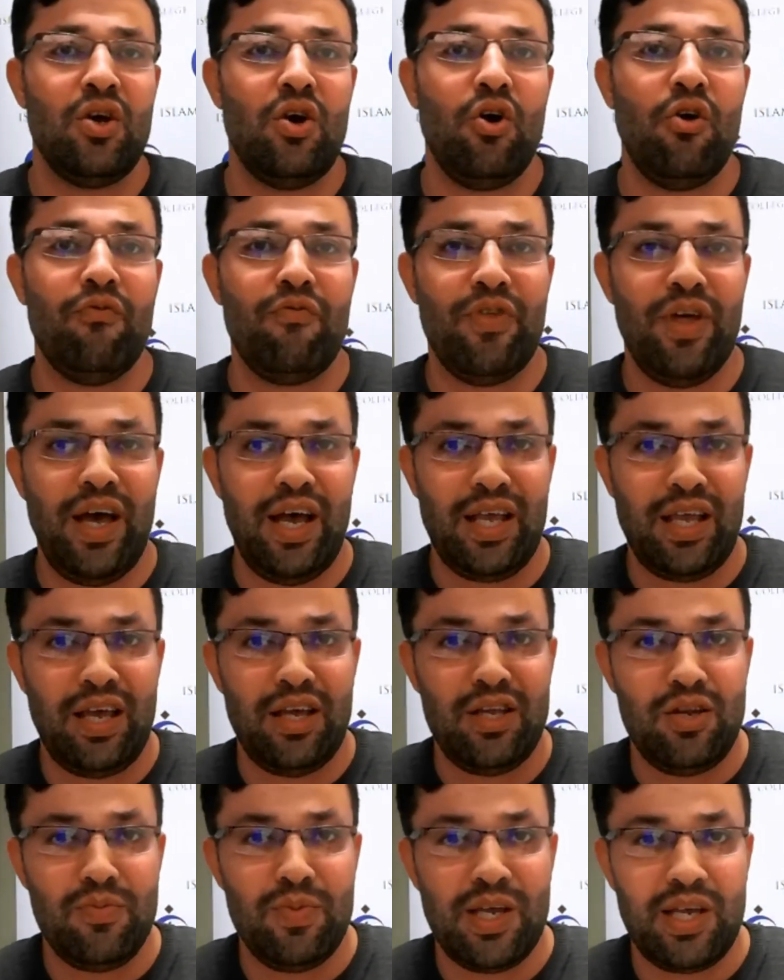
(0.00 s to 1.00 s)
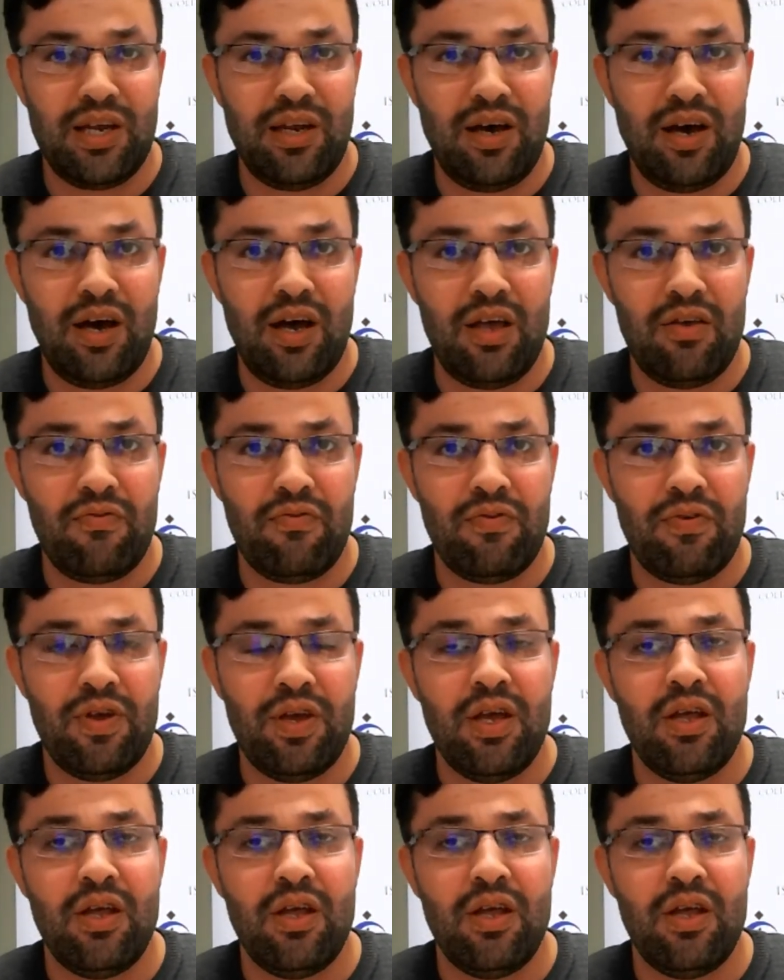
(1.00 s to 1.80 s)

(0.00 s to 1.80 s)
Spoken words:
of the academic life,